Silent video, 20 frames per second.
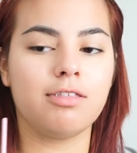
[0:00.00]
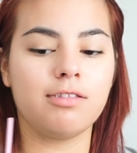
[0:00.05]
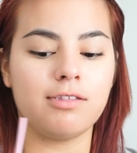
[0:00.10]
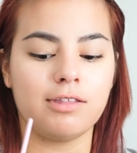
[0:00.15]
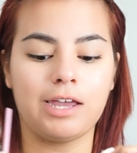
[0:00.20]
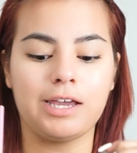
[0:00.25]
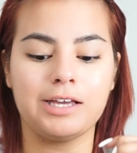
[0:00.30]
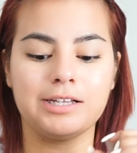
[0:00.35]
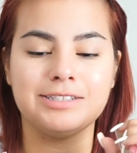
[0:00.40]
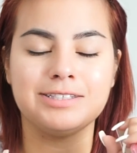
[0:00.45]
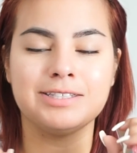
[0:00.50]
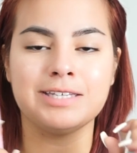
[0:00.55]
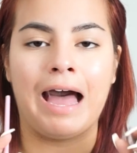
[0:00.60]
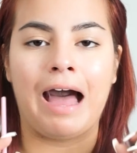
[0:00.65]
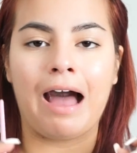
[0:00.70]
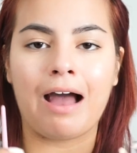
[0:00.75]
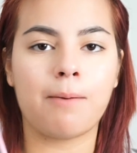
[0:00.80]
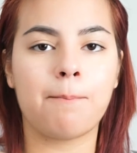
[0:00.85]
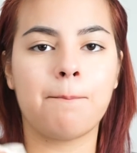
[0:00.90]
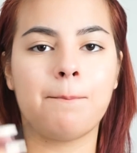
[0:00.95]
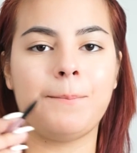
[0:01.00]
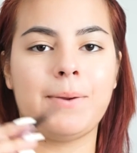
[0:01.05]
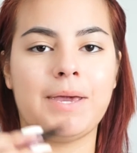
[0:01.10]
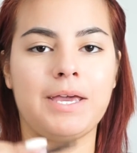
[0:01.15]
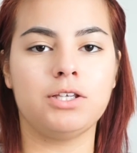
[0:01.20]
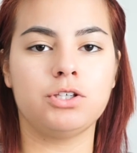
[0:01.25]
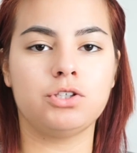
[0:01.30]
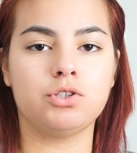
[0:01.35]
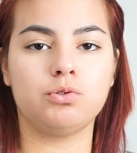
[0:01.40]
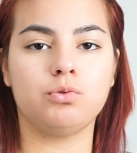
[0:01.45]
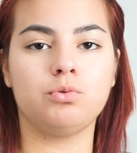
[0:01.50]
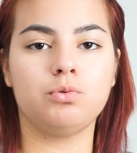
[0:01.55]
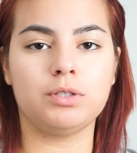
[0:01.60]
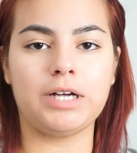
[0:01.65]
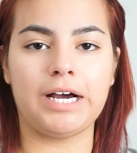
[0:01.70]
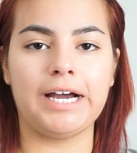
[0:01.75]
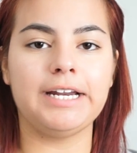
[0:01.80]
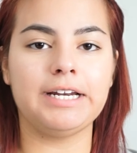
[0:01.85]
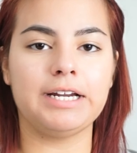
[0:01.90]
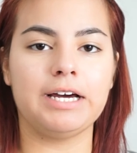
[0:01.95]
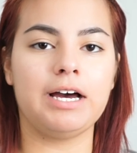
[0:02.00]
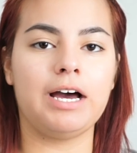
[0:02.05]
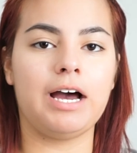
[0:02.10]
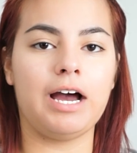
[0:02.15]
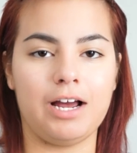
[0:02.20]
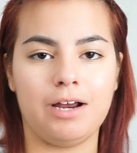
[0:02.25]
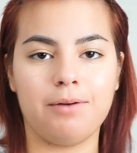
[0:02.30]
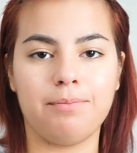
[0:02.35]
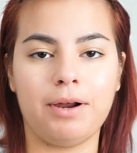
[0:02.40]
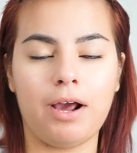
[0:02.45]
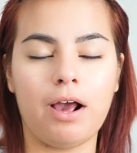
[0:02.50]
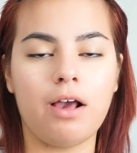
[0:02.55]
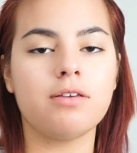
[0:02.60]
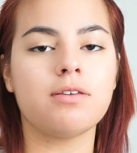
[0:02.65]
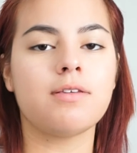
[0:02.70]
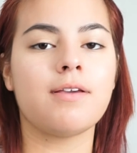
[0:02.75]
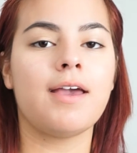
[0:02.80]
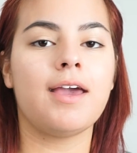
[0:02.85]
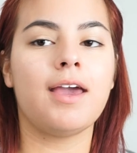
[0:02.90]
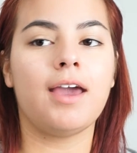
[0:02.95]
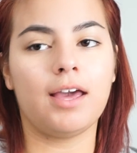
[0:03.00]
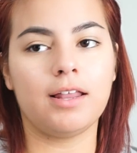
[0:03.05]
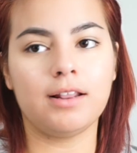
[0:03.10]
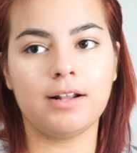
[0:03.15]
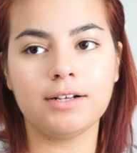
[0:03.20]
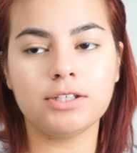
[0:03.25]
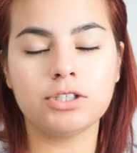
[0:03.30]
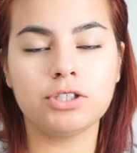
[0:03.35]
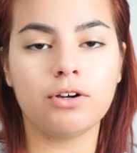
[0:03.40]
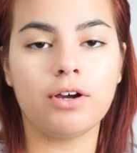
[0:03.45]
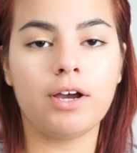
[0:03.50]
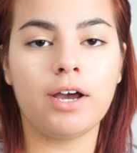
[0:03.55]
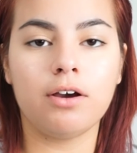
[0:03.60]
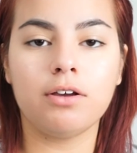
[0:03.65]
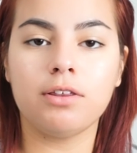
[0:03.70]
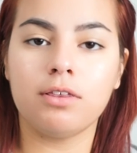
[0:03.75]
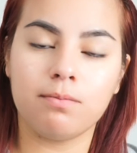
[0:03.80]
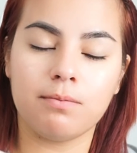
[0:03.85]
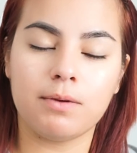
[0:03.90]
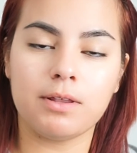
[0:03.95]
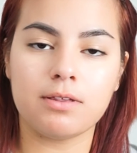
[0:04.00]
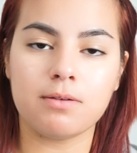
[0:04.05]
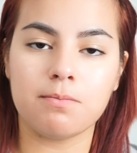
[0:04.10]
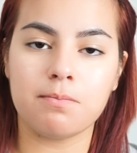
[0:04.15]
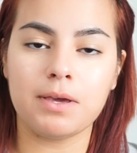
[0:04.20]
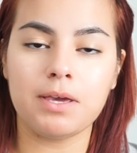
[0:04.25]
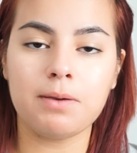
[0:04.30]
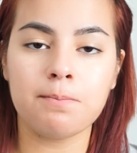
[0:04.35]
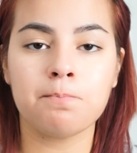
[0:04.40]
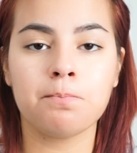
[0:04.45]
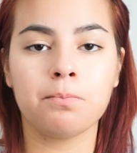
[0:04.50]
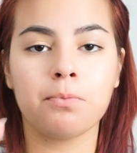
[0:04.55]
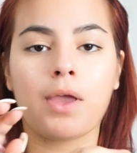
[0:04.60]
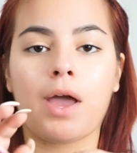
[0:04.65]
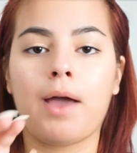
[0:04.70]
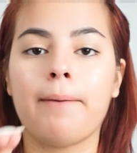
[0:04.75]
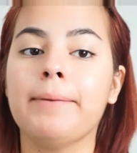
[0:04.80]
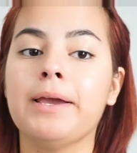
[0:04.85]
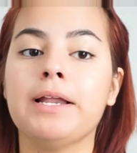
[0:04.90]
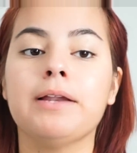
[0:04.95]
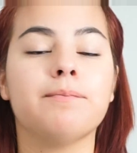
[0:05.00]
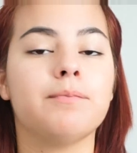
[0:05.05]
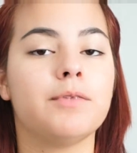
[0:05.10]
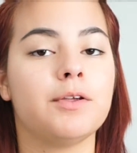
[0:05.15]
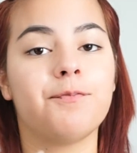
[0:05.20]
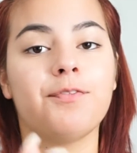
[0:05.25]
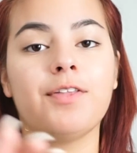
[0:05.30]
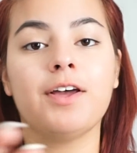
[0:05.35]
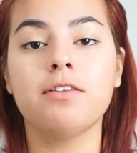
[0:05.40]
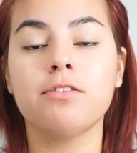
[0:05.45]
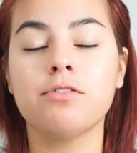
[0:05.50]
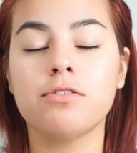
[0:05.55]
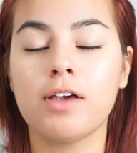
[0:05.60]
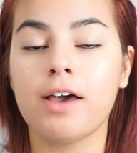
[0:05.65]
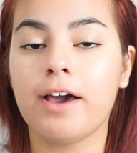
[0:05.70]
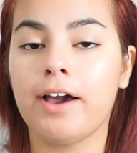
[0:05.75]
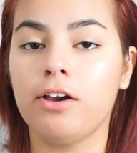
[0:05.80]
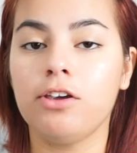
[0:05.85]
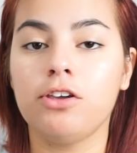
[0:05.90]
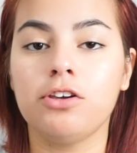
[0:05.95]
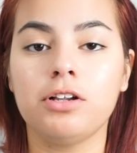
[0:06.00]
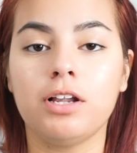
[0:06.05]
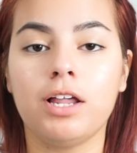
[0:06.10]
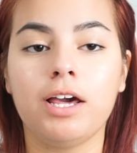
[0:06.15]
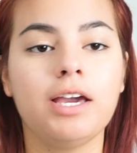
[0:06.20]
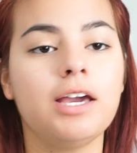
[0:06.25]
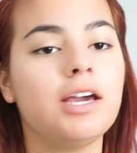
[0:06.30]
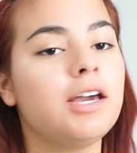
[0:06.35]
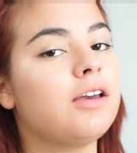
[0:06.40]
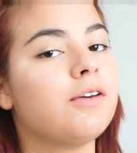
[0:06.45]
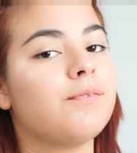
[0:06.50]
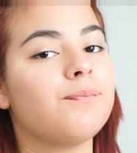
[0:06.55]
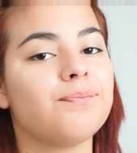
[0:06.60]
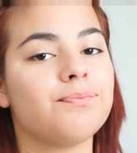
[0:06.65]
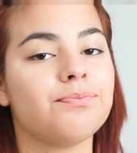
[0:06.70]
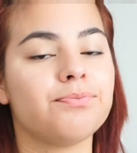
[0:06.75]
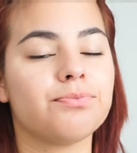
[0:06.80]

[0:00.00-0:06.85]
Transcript: like dark pencil liner eyebrows, and that's not how it's meant to be. I mean, if that's how you like it,